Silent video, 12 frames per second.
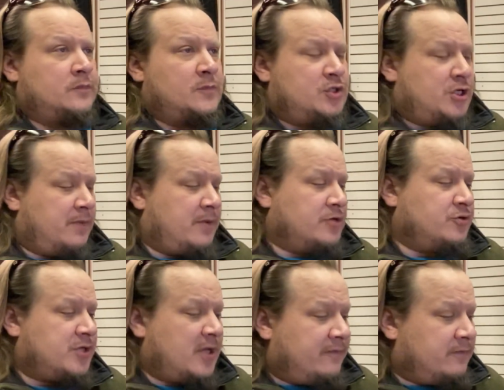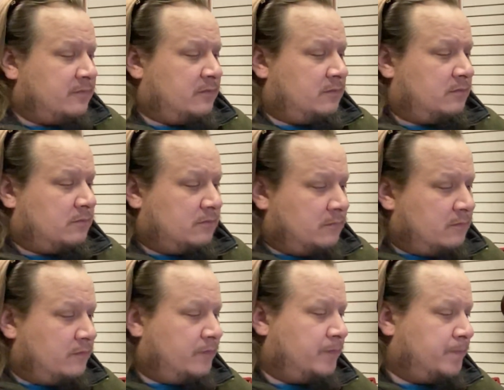G major 7,
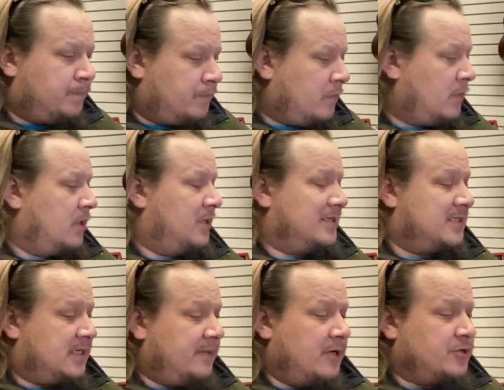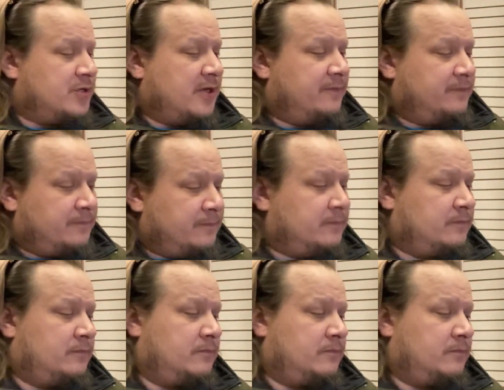C major 7,